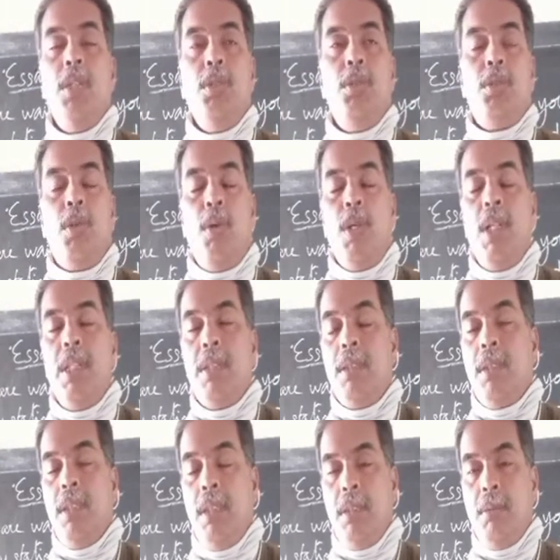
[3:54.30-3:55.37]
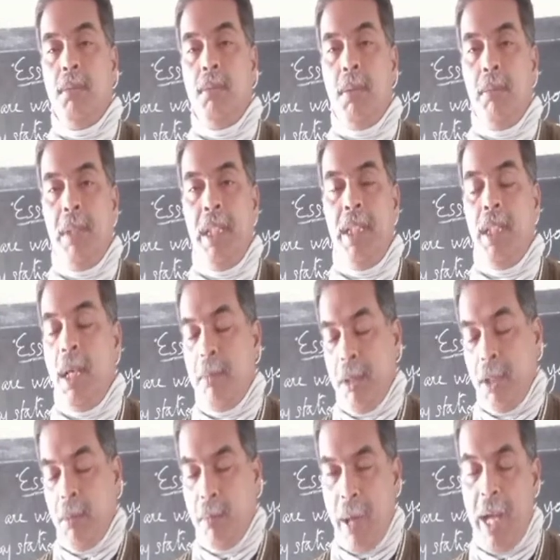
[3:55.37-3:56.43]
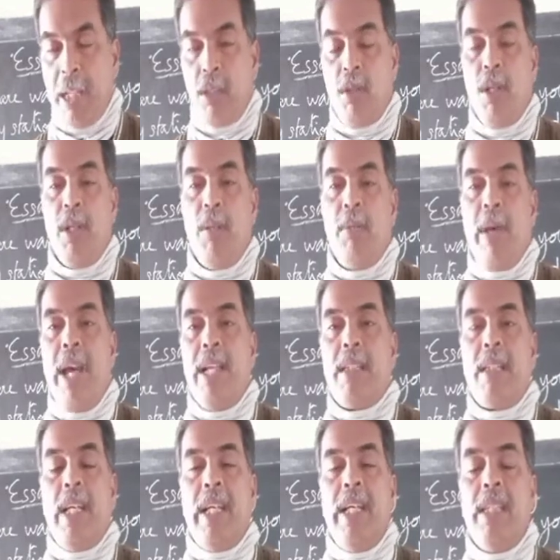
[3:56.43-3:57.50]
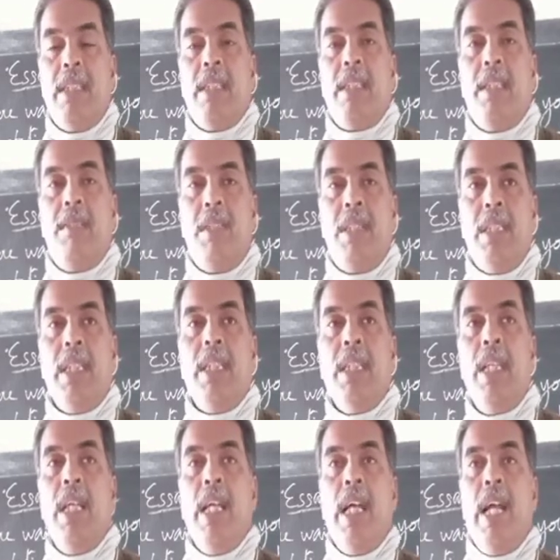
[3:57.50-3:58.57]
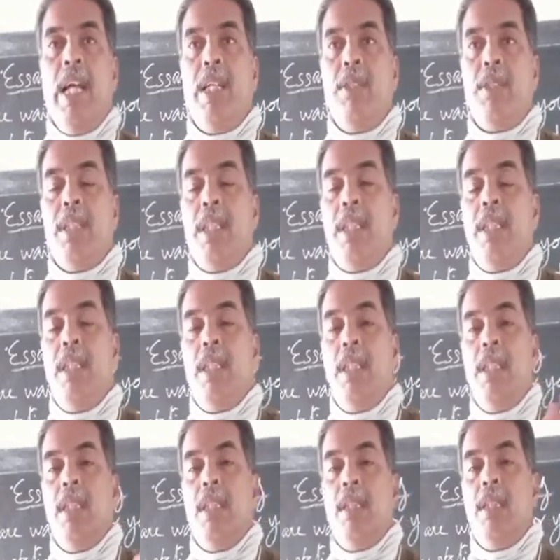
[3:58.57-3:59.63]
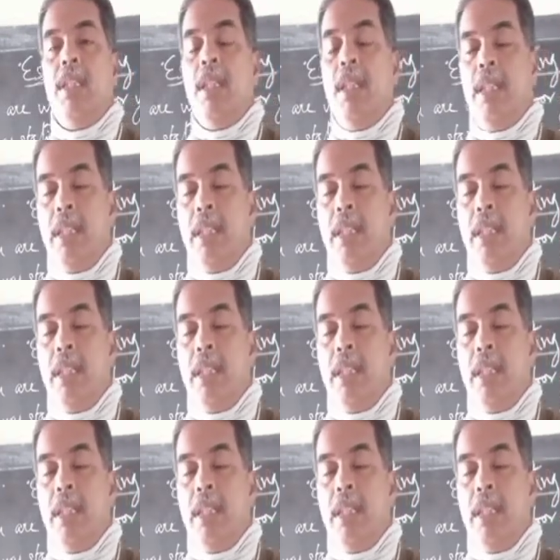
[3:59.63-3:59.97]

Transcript: you told mommy, you packed all your bags, luggages, everything, and you said the